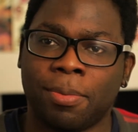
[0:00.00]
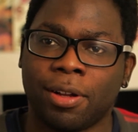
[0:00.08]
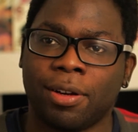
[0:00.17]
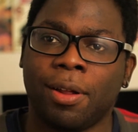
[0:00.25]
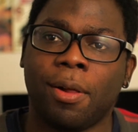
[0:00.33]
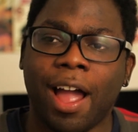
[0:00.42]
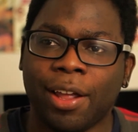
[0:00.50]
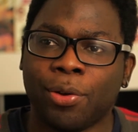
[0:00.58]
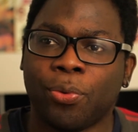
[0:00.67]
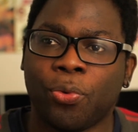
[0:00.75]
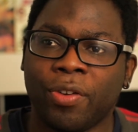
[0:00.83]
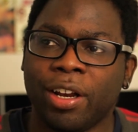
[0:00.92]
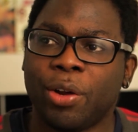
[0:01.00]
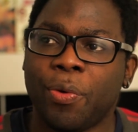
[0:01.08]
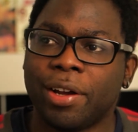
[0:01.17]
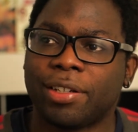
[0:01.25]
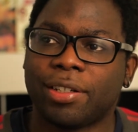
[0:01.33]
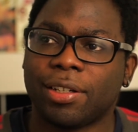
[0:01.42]
but I really
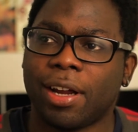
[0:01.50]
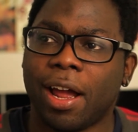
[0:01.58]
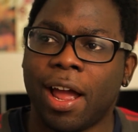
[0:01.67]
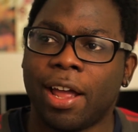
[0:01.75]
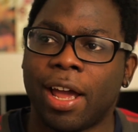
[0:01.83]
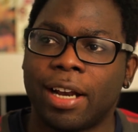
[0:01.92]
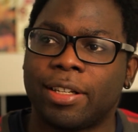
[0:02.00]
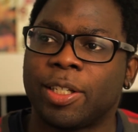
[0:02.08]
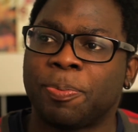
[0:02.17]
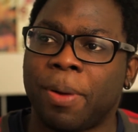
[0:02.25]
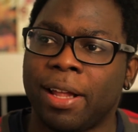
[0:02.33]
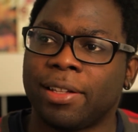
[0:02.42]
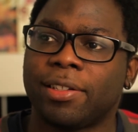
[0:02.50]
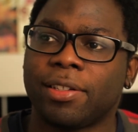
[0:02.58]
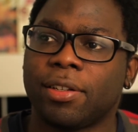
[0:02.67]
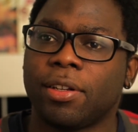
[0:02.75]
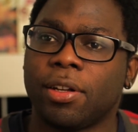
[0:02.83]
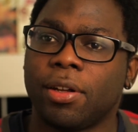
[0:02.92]
wish I had
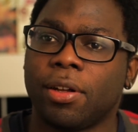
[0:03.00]
spent